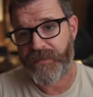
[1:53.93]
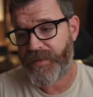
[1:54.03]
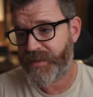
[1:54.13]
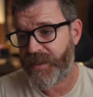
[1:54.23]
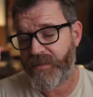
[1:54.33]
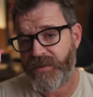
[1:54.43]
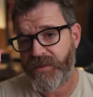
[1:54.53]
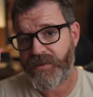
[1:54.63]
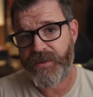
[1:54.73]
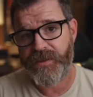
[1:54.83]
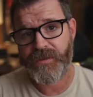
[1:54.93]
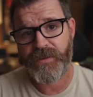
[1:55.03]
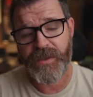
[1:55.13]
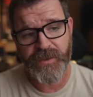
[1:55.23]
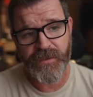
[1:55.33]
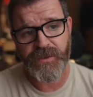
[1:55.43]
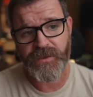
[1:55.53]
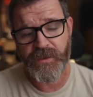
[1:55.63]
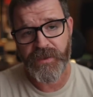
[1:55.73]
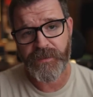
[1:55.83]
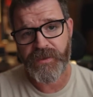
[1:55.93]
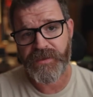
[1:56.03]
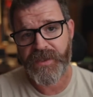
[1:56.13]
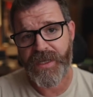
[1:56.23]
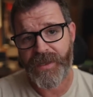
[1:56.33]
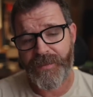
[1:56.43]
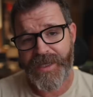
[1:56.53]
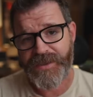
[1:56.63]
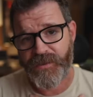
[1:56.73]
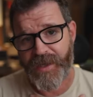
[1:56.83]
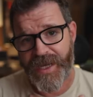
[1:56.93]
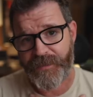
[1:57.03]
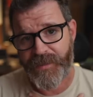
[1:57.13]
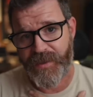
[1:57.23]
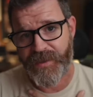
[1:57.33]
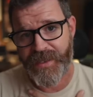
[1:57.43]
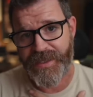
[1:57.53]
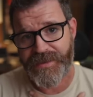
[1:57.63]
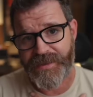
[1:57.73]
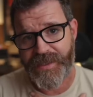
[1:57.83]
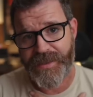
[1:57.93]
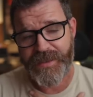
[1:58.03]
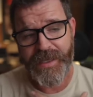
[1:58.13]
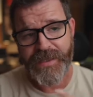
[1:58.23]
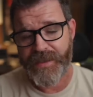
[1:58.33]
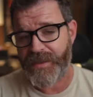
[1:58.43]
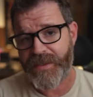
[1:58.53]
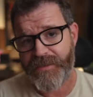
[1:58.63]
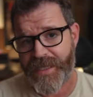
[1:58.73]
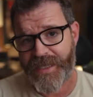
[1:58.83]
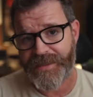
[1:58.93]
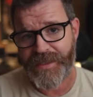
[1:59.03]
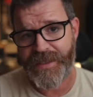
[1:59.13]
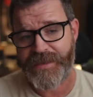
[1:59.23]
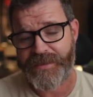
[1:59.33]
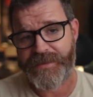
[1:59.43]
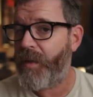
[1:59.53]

If it sounds good to you and you're enjoying the music and it makes you happy on the inside, then leave it as it is.